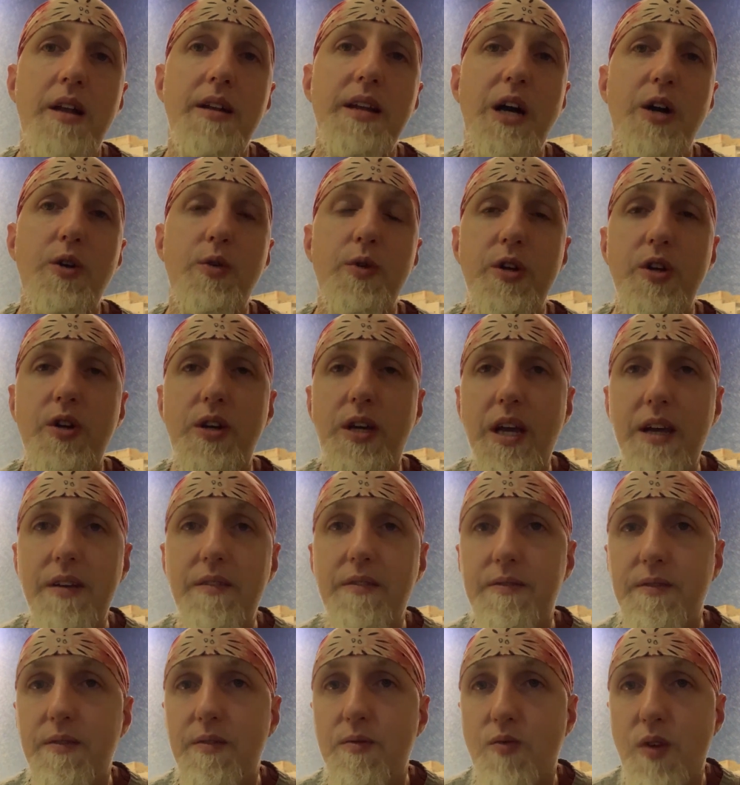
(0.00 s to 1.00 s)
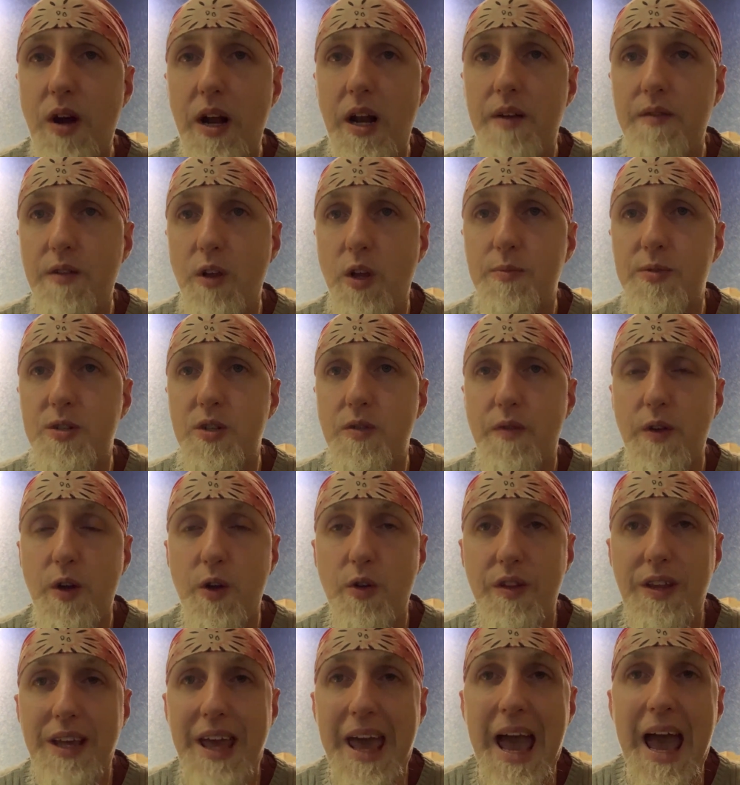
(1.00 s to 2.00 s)
Now, when you give red envelopes, they're
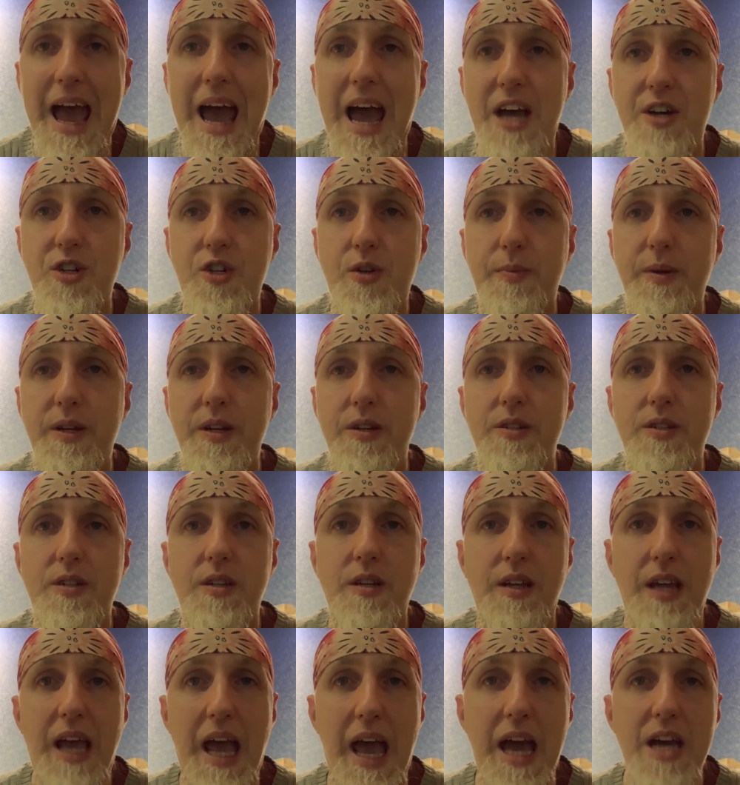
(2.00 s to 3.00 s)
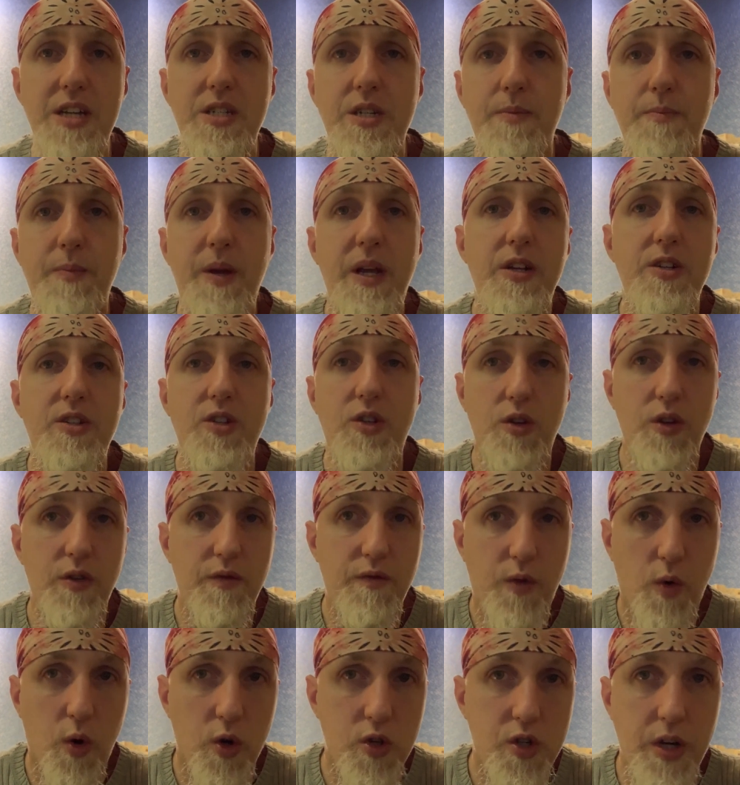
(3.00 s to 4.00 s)
filled with cash because cash means
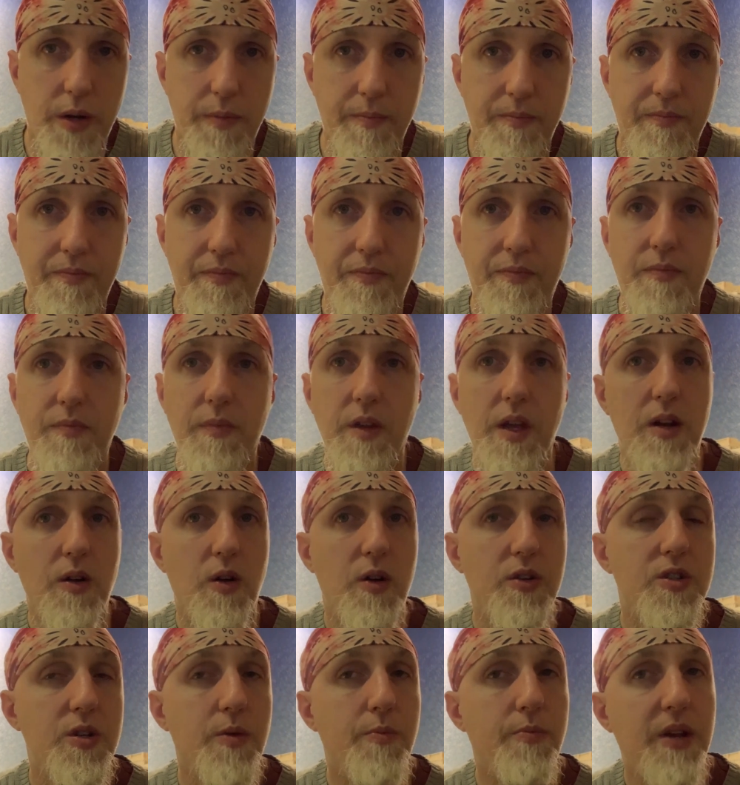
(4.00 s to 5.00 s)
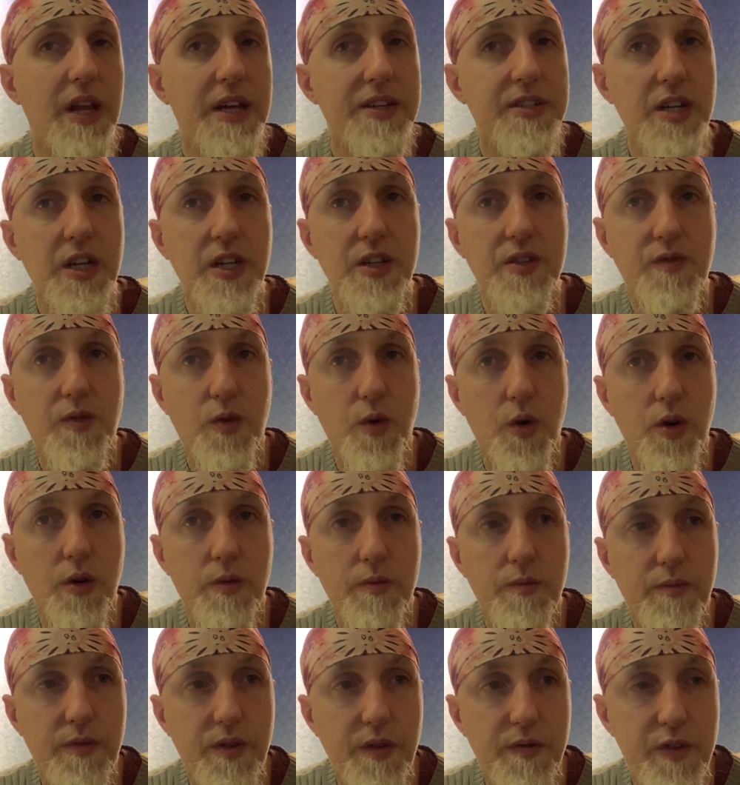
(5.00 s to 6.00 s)
good fortune and also blessings
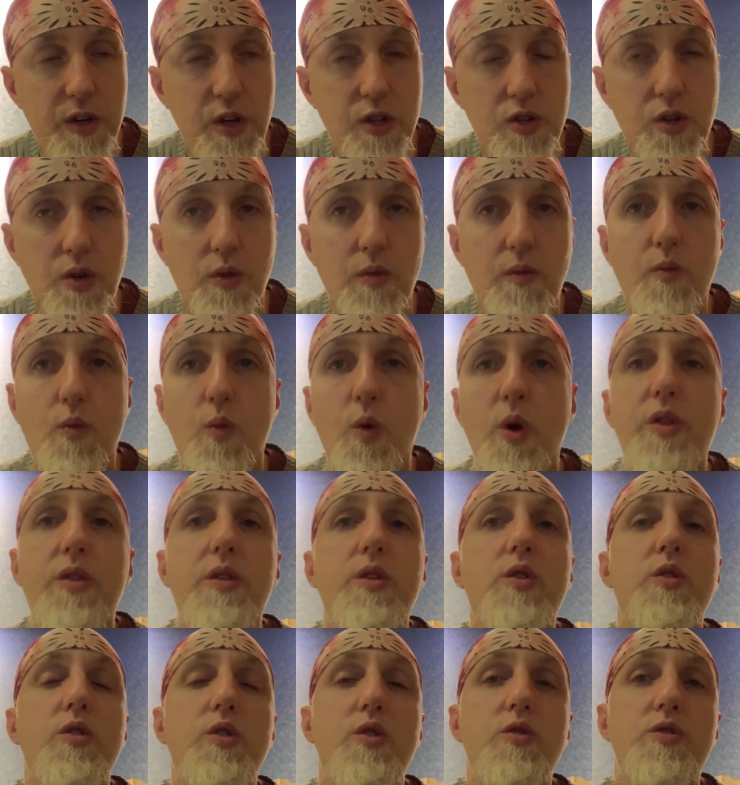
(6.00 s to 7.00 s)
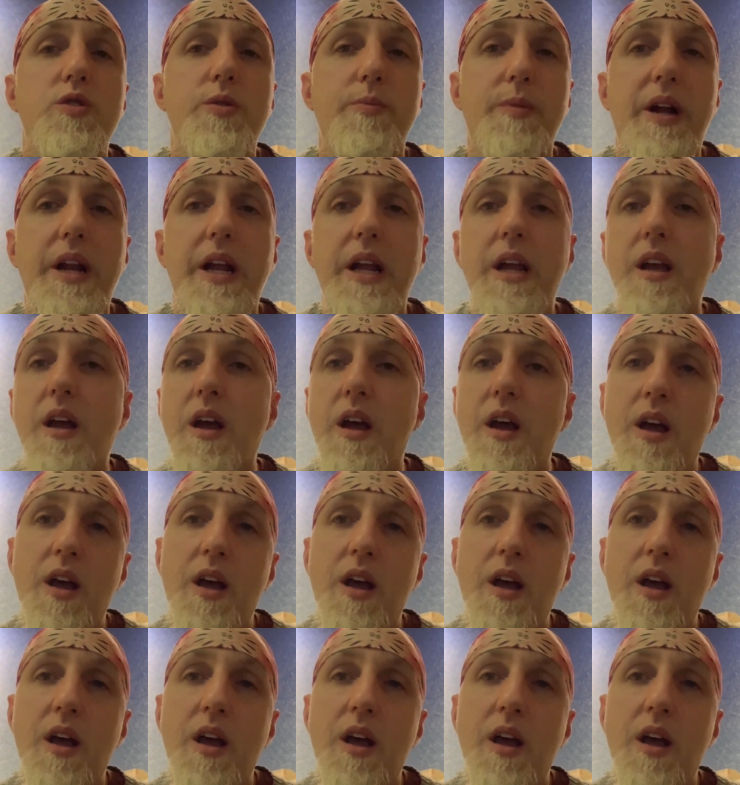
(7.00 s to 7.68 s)
for the future with you use your money.